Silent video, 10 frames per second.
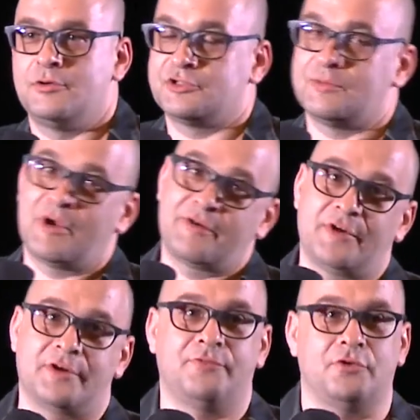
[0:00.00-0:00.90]
which is a big
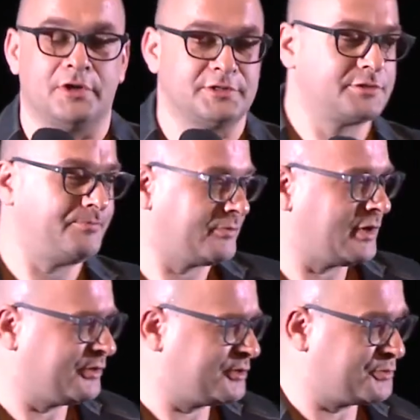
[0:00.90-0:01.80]
thing for us,
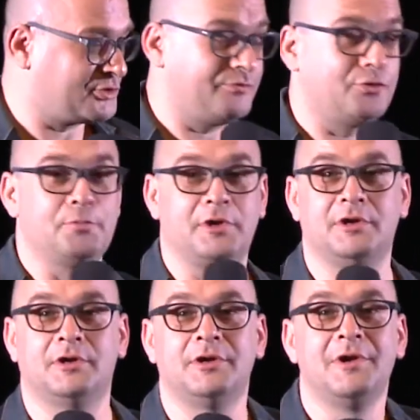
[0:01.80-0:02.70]
and especially for me.